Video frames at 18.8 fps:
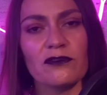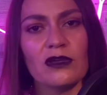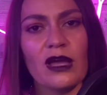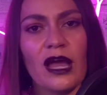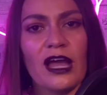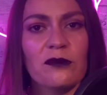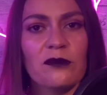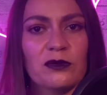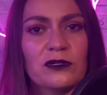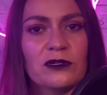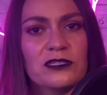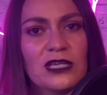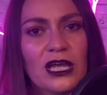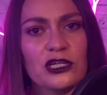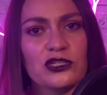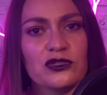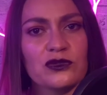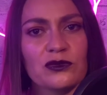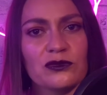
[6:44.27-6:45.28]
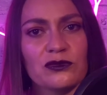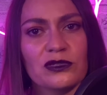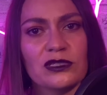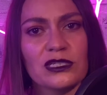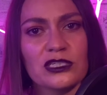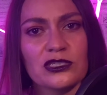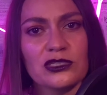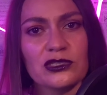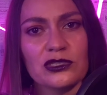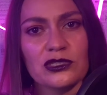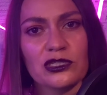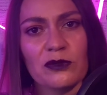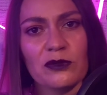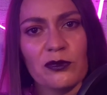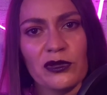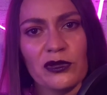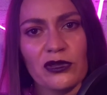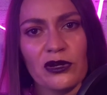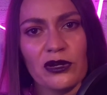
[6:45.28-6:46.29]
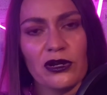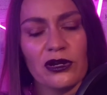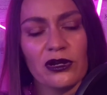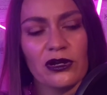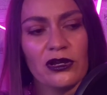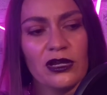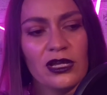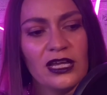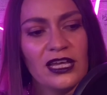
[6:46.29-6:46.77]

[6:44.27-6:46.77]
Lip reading: hypersexual relationship with her.